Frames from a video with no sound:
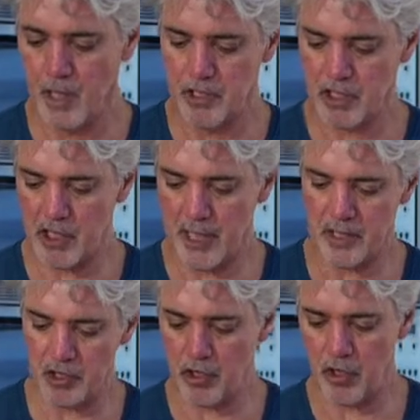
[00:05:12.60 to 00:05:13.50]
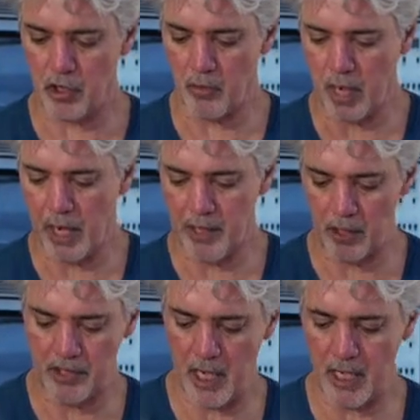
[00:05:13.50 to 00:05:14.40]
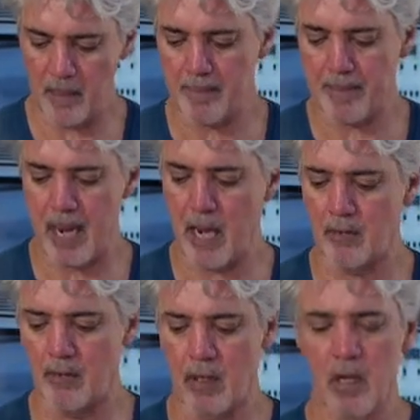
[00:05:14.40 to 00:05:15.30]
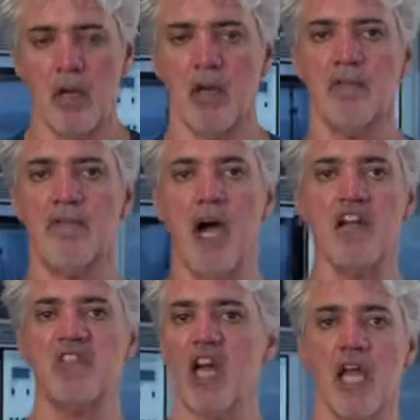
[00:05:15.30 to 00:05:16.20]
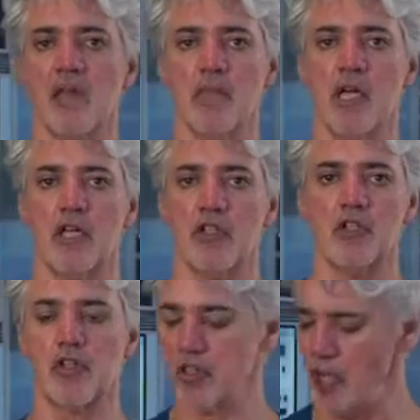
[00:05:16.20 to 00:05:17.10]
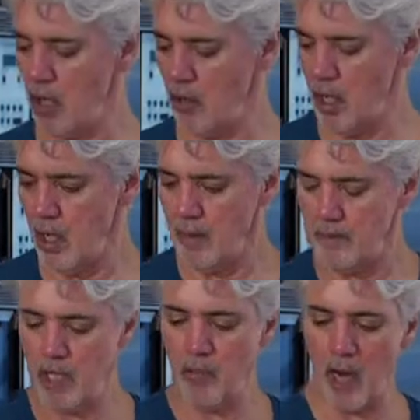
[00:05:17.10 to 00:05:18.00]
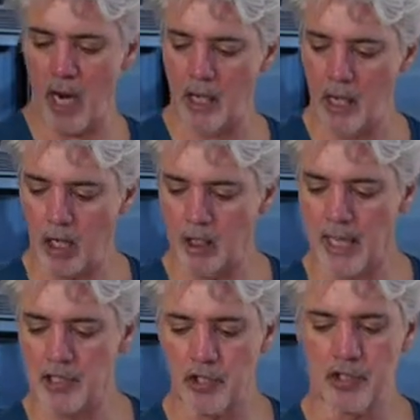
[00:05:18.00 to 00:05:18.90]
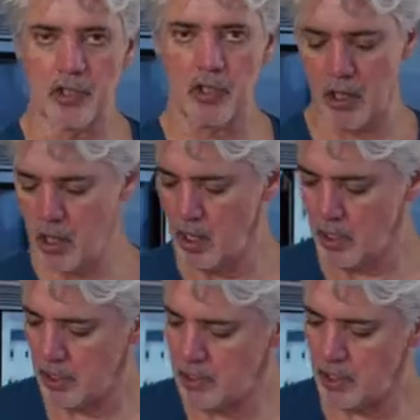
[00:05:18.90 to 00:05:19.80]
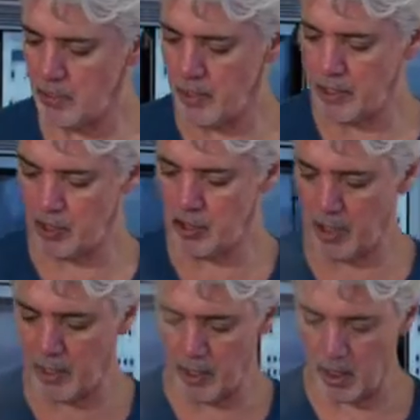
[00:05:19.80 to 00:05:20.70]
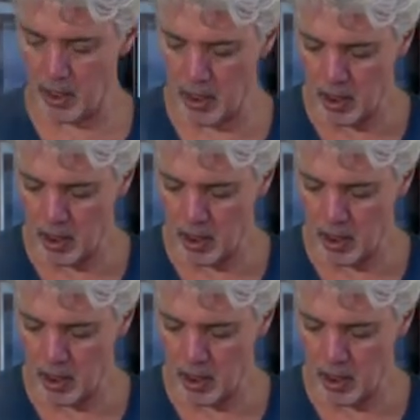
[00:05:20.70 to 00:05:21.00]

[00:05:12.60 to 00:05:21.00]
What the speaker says: And just let those cook away. They'll take about 5 to 8 minutes or so. And meanwhile, our lentils are continuing to cook here.